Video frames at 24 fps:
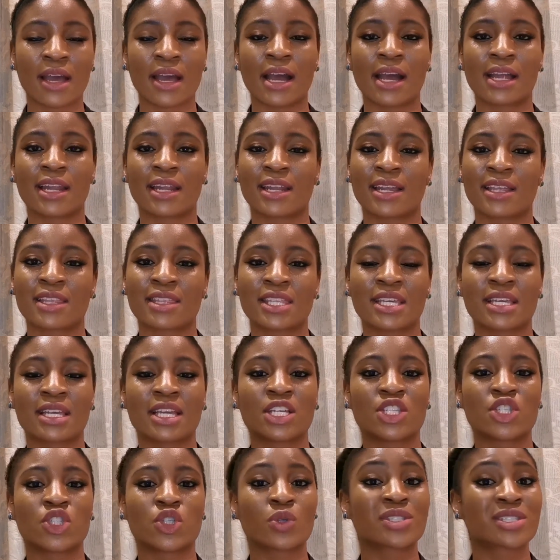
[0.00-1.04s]
And another thing
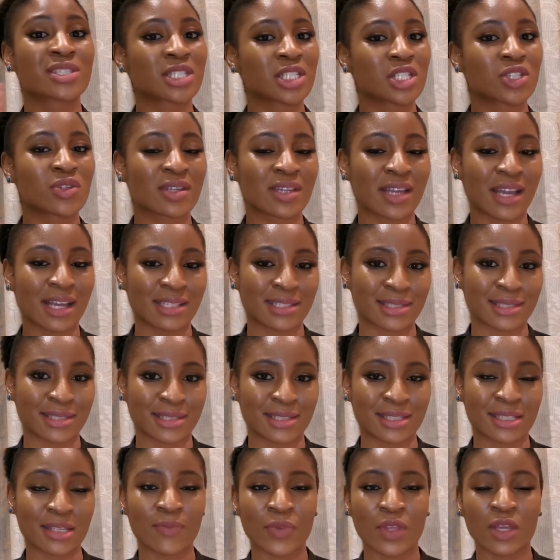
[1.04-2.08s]
is your citric acid.
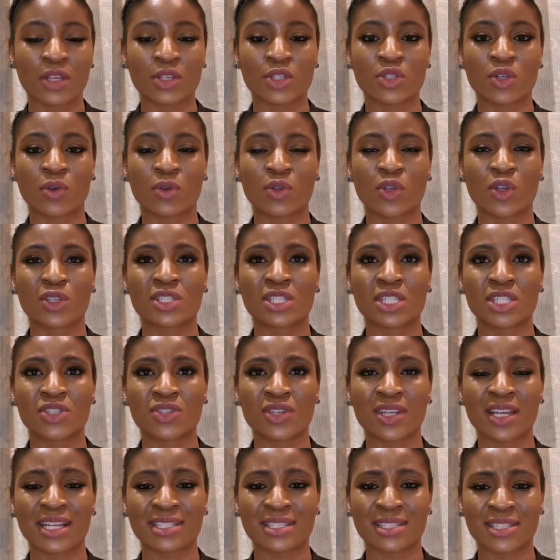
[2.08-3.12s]
So your
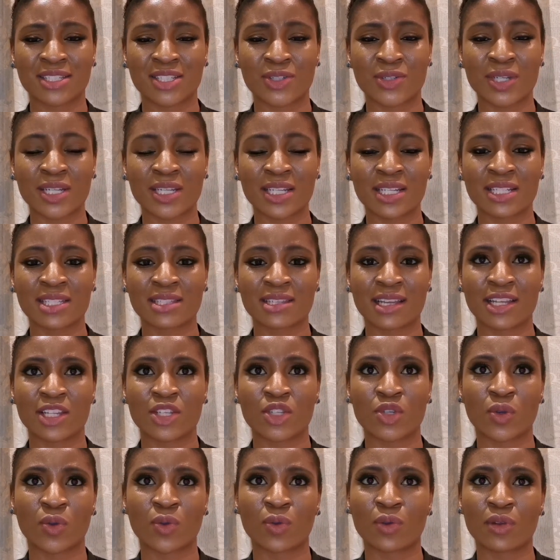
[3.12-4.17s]
citric acid ingredients like
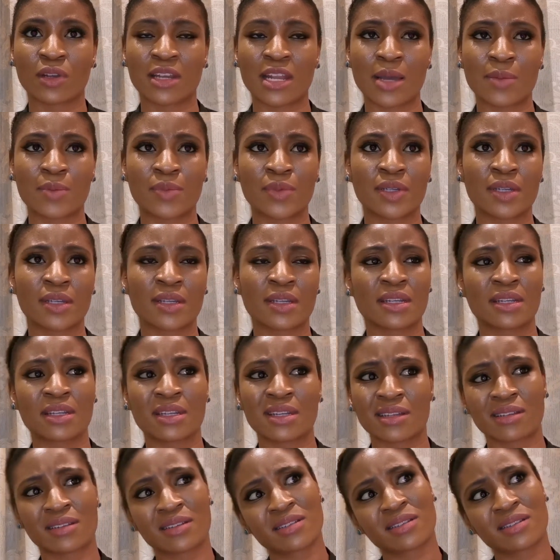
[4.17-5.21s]
your lemon